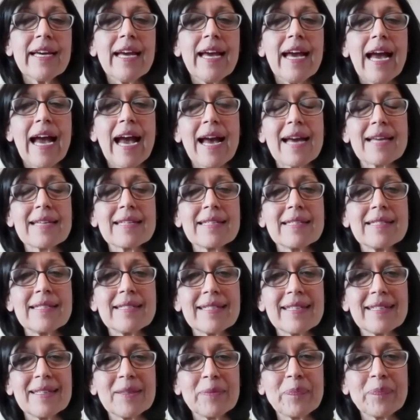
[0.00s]
and
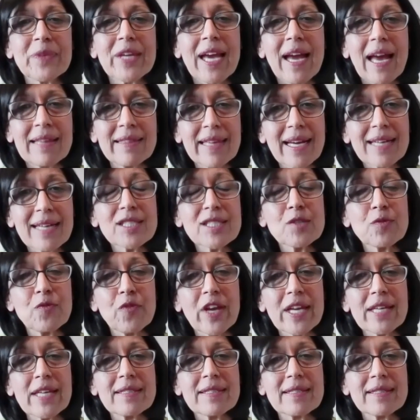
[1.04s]
thus
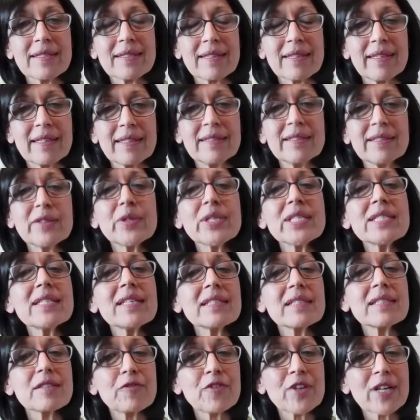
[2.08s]
face increasing
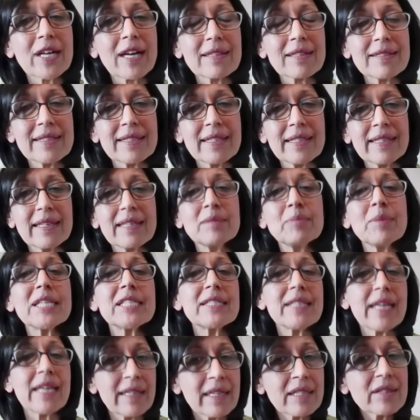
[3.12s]
difficulty in
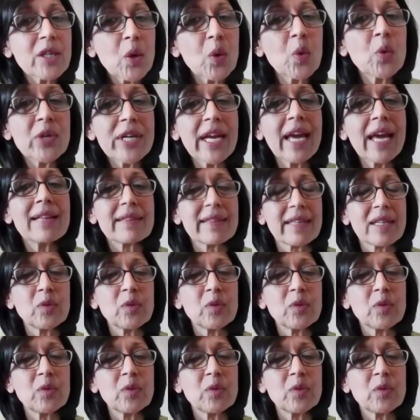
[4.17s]
maintaining their own health and